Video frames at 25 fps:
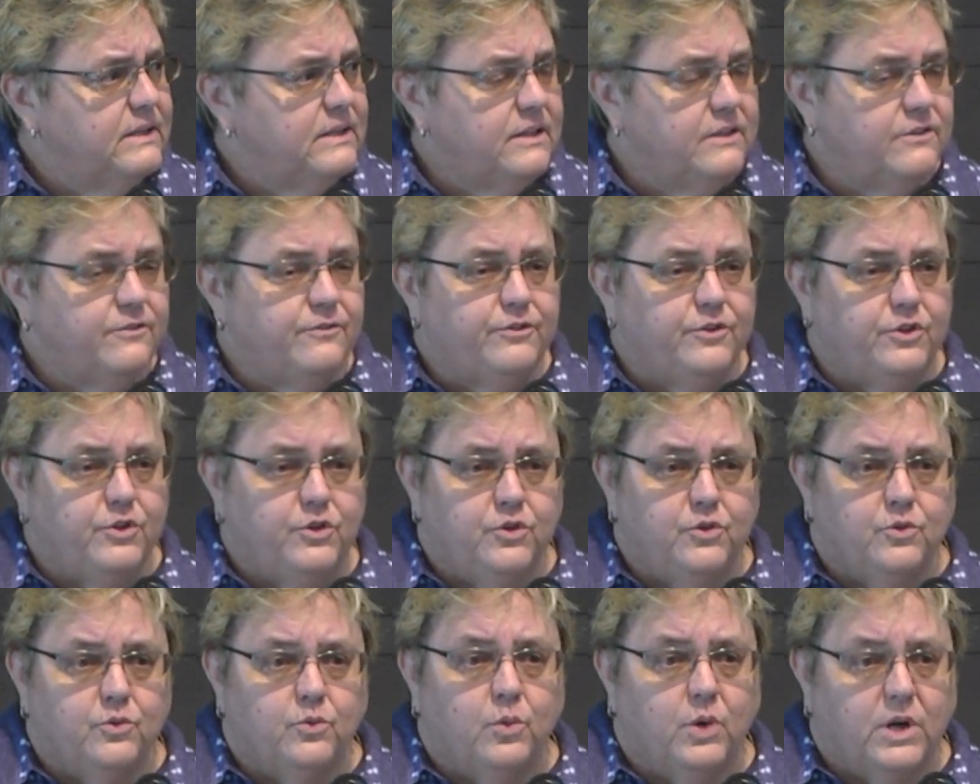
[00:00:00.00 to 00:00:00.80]
If
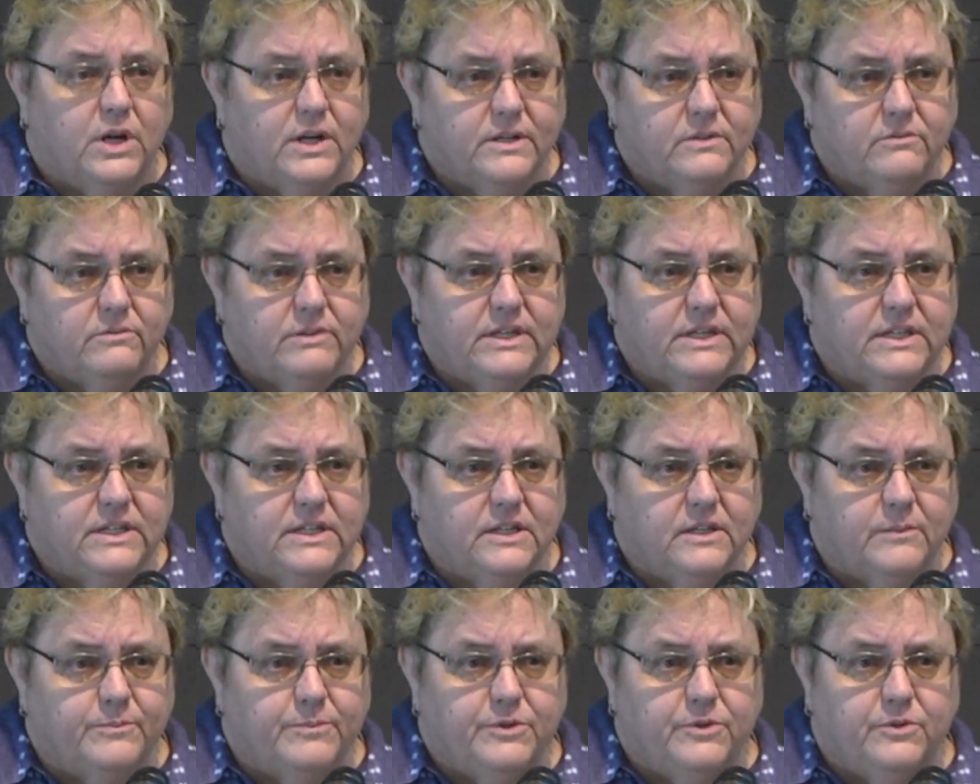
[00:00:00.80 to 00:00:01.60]
you want, we can
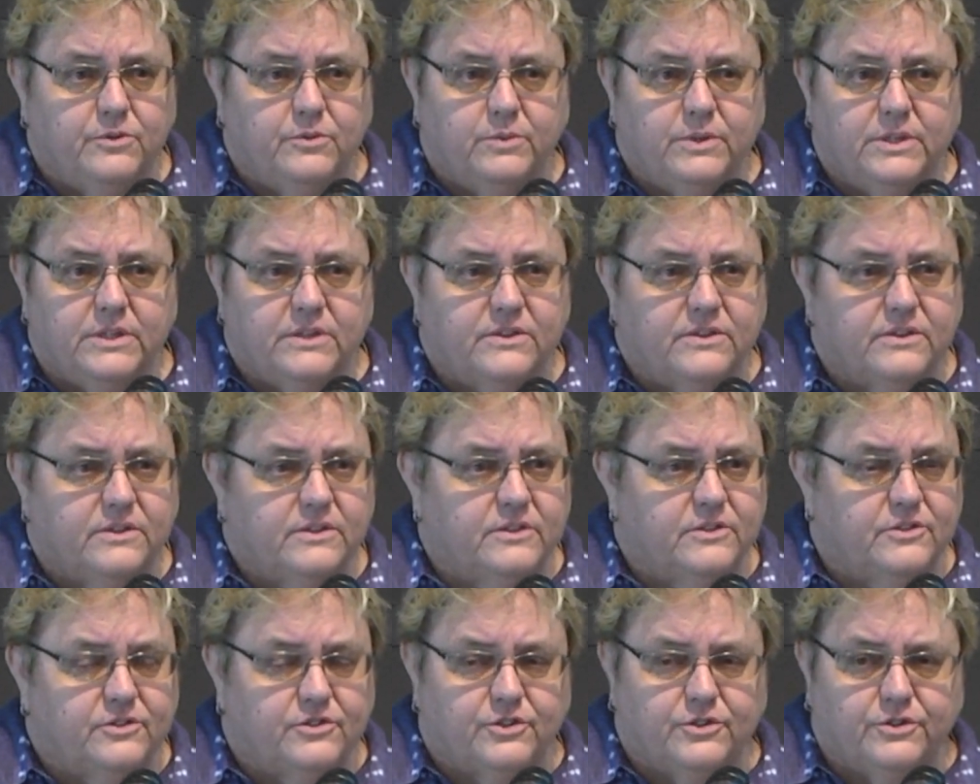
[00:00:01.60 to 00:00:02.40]
help you
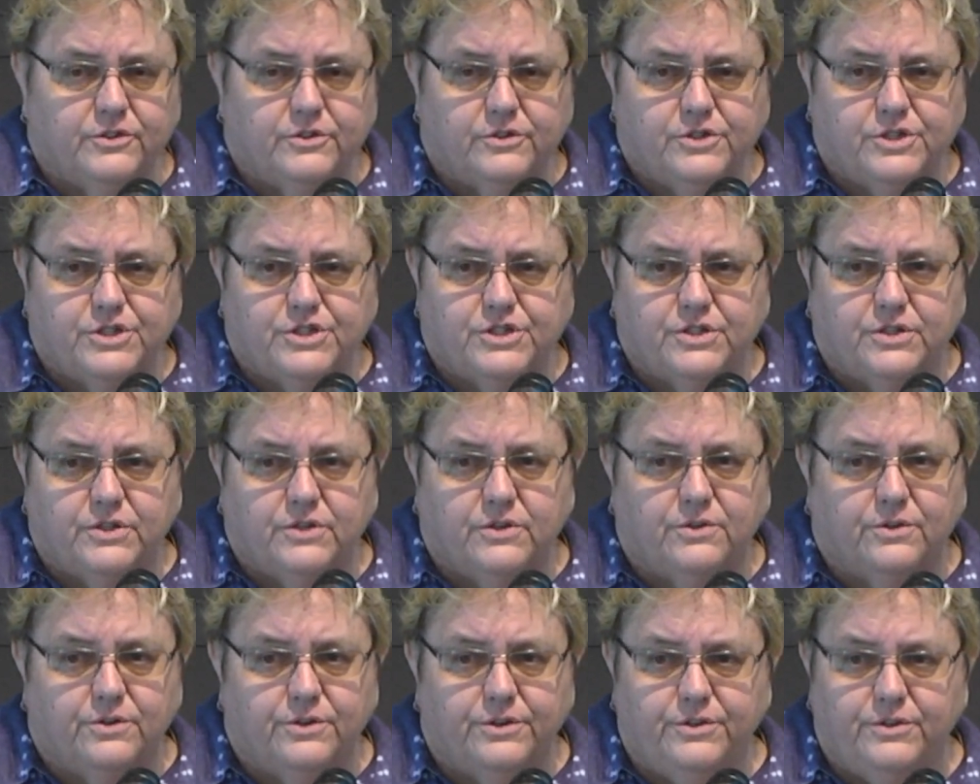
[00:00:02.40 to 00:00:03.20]
with a search,
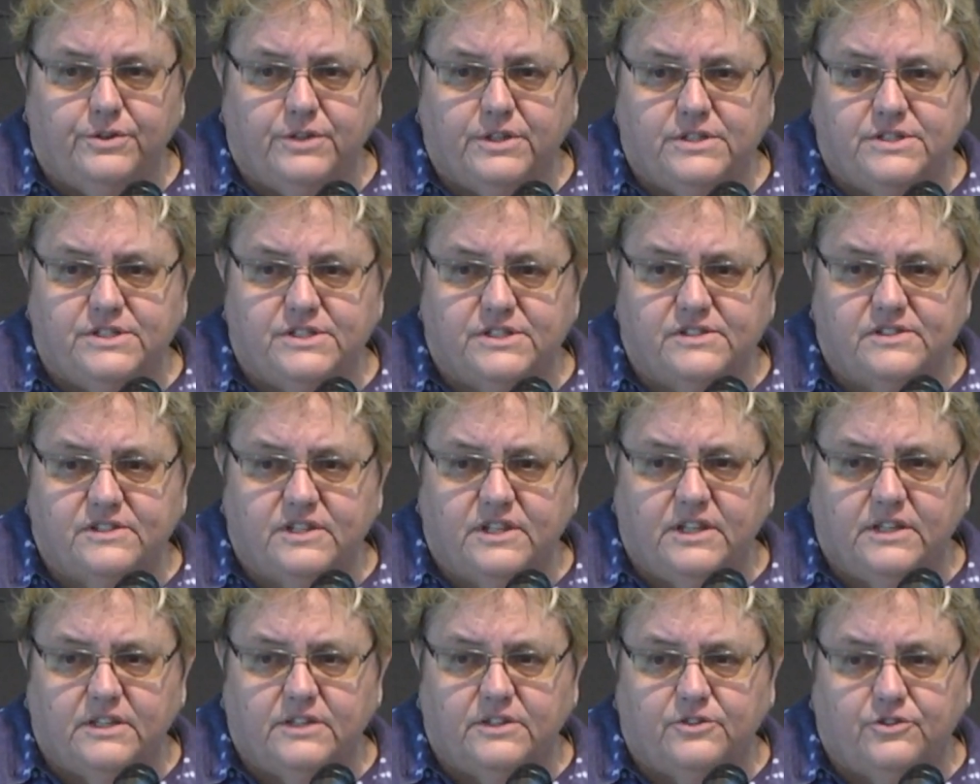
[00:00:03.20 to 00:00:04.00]
or you could just
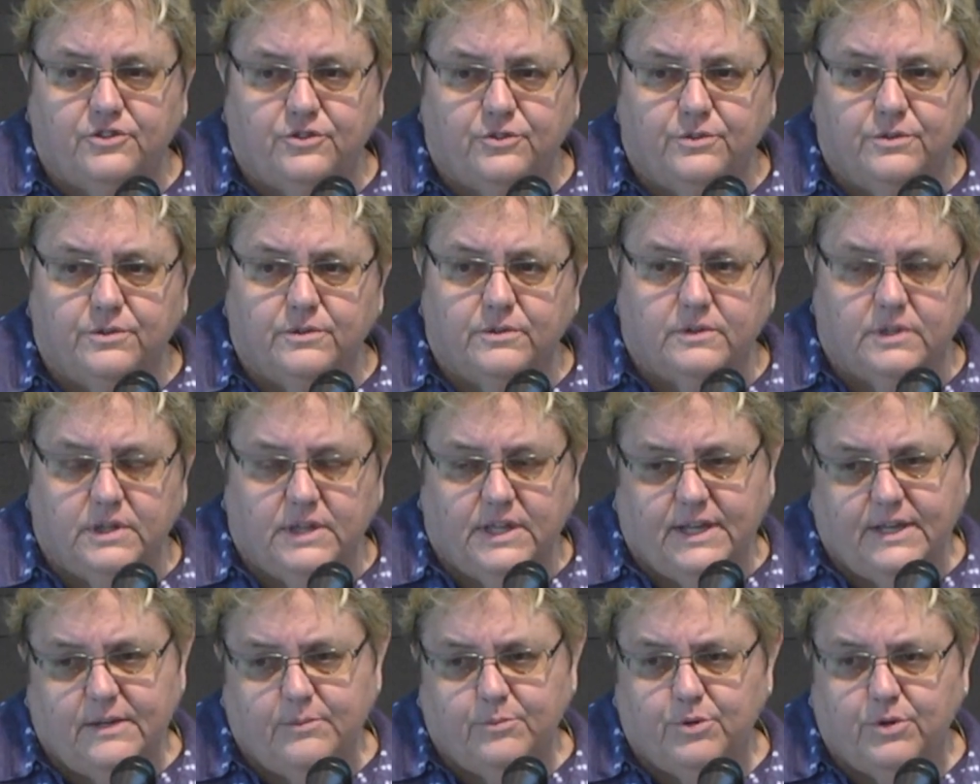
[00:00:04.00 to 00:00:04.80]
take a tour of the
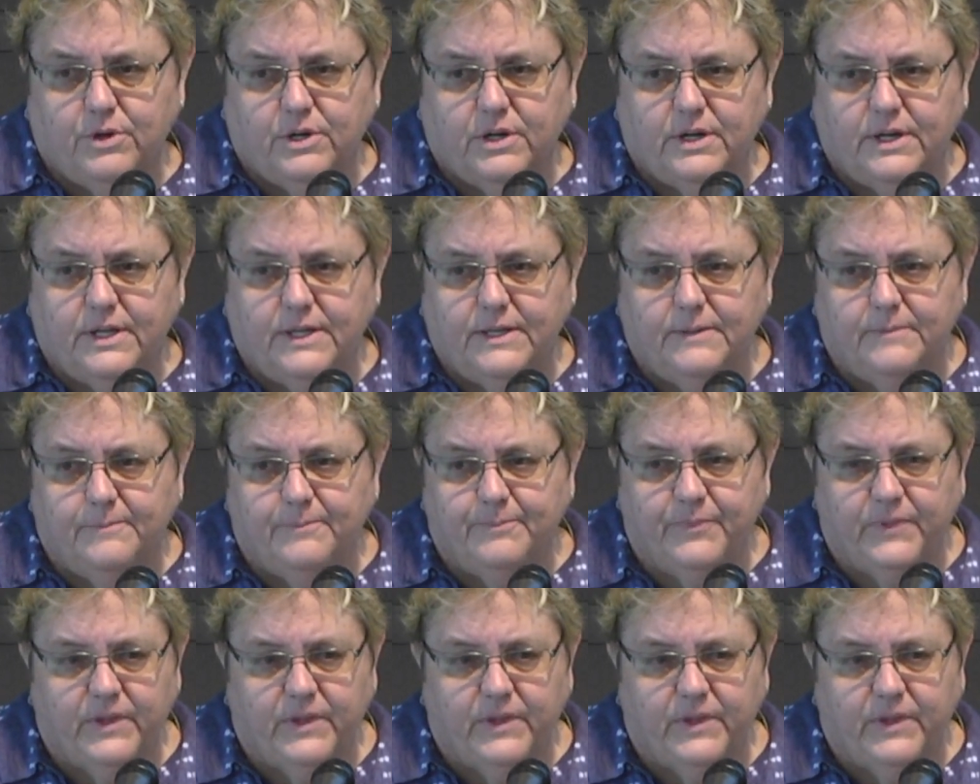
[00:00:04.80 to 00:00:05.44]
library.